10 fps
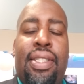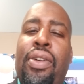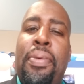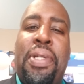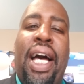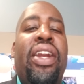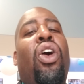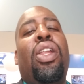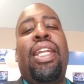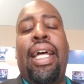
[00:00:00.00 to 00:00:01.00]
They're uptight.
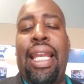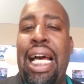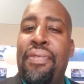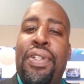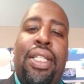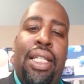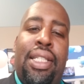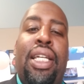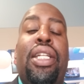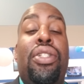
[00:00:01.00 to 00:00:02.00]
All of that laughing,
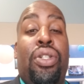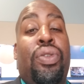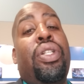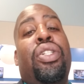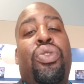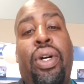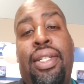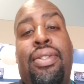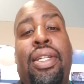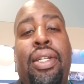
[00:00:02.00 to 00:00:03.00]
kikiing, and joking that you
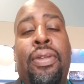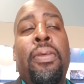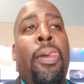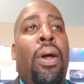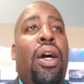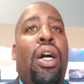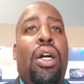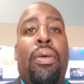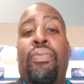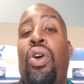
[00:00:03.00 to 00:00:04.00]
guys did
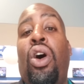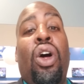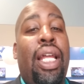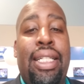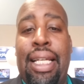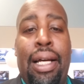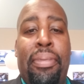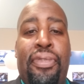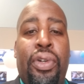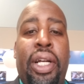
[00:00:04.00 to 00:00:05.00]
all that time
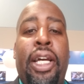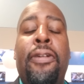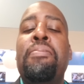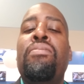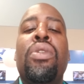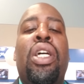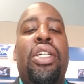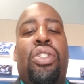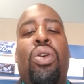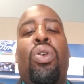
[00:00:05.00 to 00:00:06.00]
beforehand
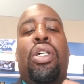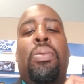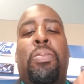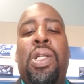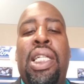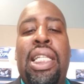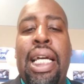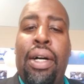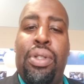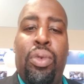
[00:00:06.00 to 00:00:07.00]
is going completely
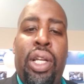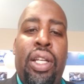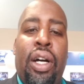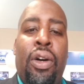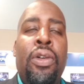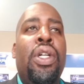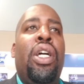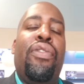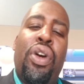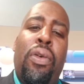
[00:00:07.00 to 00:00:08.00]
out the window.
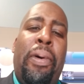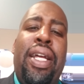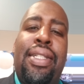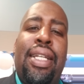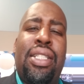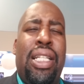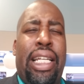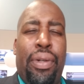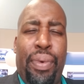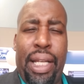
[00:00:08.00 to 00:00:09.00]
If you ever paid attention, they
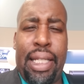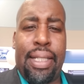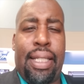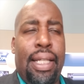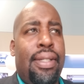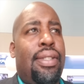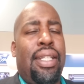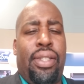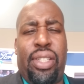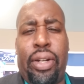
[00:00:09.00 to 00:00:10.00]
get really intense.
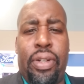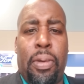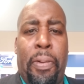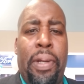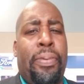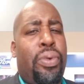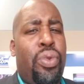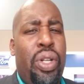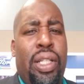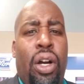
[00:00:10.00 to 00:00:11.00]
They stare at the paper
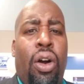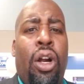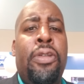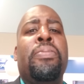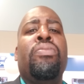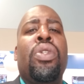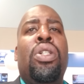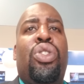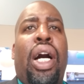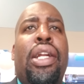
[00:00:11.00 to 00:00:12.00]
really hard,
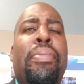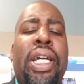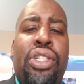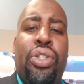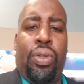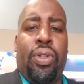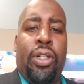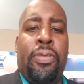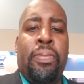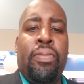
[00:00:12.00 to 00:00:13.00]
trying to make sure